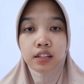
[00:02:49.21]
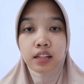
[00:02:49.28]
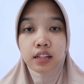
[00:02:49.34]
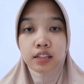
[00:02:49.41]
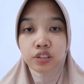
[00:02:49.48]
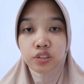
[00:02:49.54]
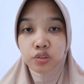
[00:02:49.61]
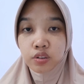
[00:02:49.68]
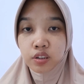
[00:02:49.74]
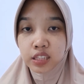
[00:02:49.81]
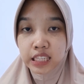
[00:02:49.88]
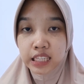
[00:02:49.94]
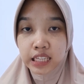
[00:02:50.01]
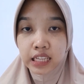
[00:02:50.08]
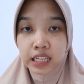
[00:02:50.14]

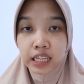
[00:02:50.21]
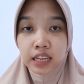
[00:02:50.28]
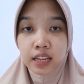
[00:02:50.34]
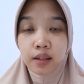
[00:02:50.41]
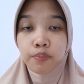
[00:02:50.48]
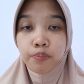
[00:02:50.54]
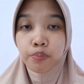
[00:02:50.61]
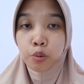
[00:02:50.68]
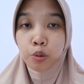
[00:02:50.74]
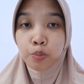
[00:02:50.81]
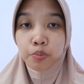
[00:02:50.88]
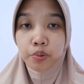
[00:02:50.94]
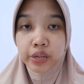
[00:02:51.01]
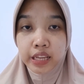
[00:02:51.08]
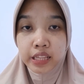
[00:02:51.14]
culturally
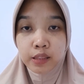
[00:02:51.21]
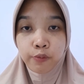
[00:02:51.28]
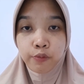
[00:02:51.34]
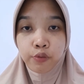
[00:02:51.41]
inappropriate